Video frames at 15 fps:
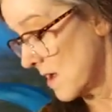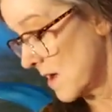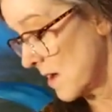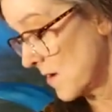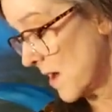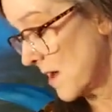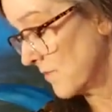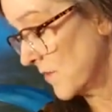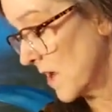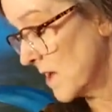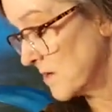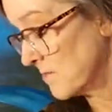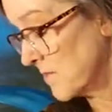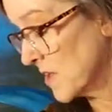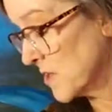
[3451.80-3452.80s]
All right, I've got
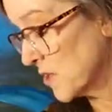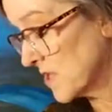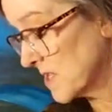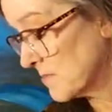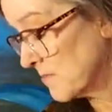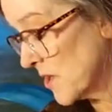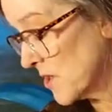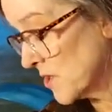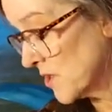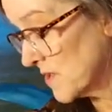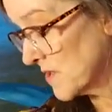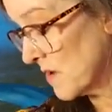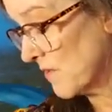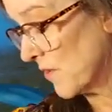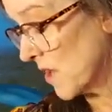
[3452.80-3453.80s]
a bunch of sponges
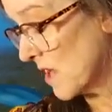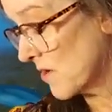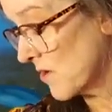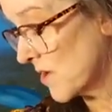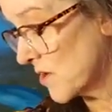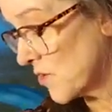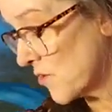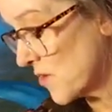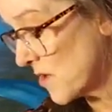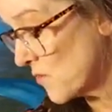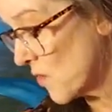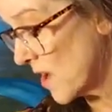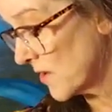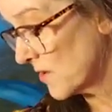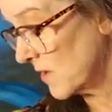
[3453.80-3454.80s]
over here in dirty
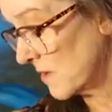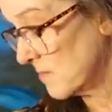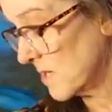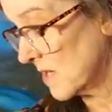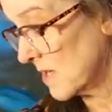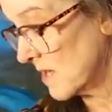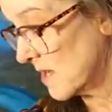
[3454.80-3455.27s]
water. Let me